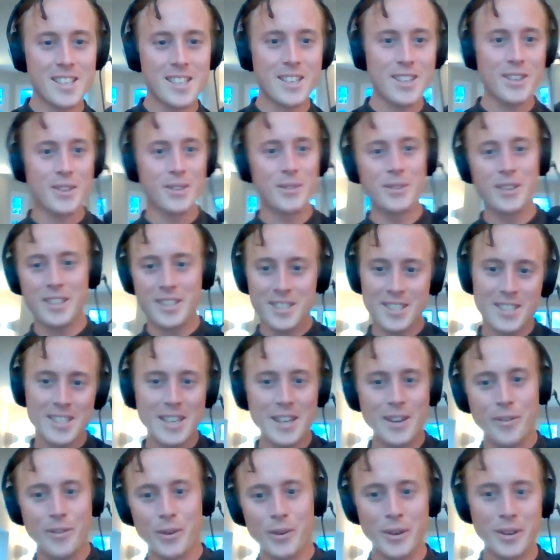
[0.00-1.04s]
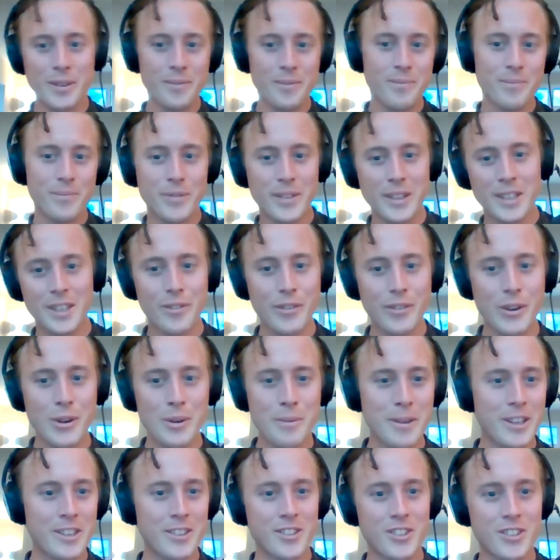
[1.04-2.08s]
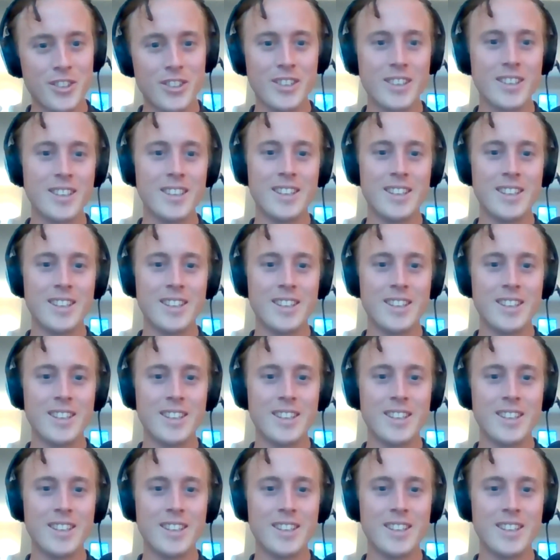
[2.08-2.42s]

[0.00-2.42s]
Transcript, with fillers: you. Nice to see everyone. Thank you yeah, very thank, much.